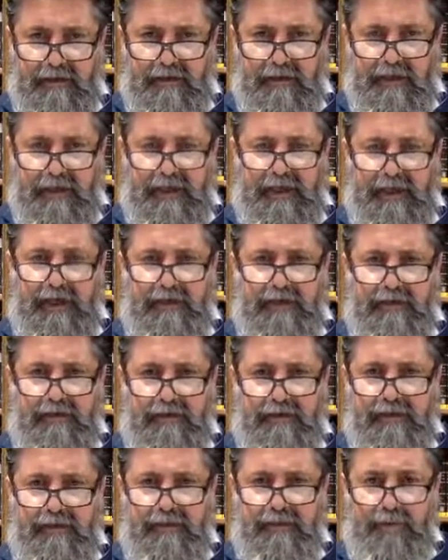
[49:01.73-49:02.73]
And he saw
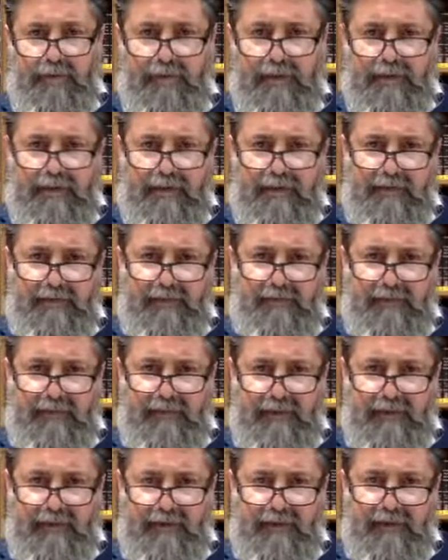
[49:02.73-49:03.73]
this boy,
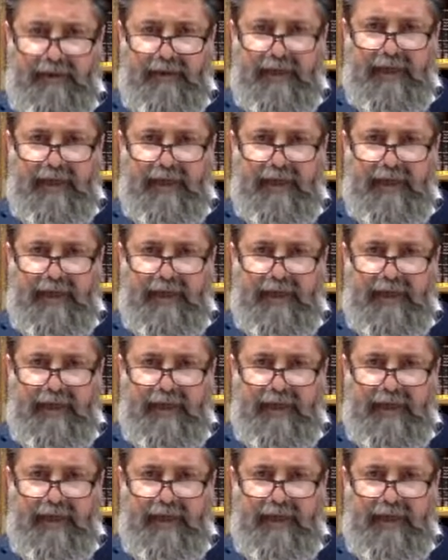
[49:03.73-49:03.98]
and he